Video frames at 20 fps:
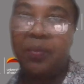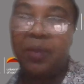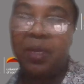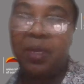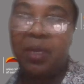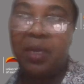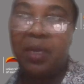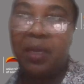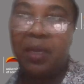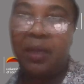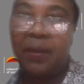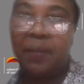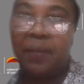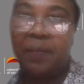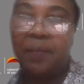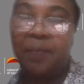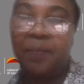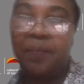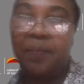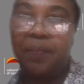the
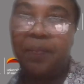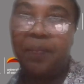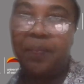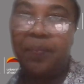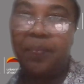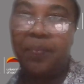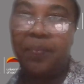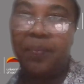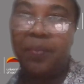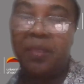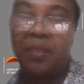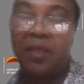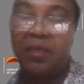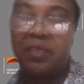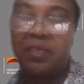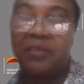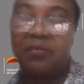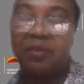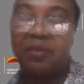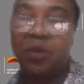
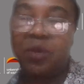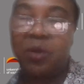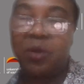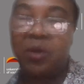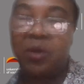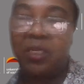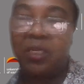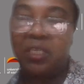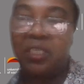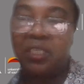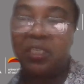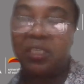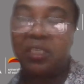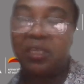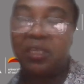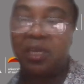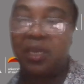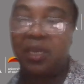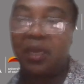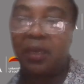Divert College
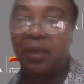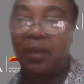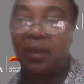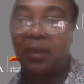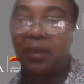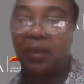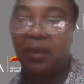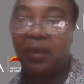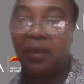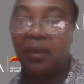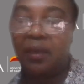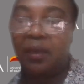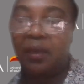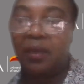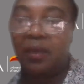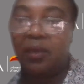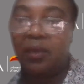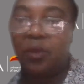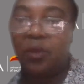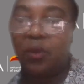
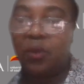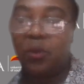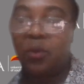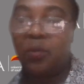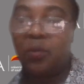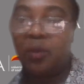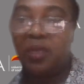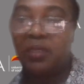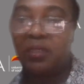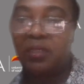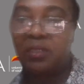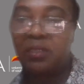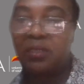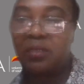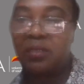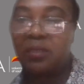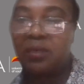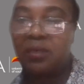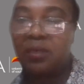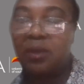documents,
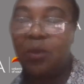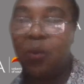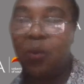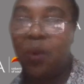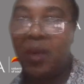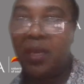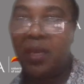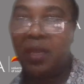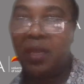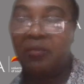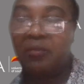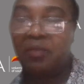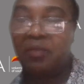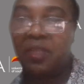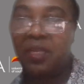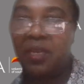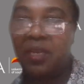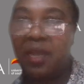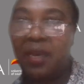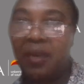what have
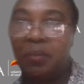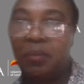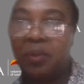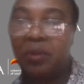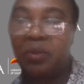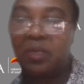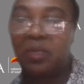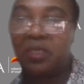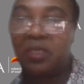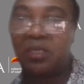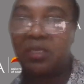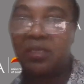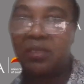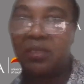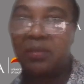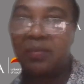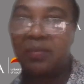they done about it?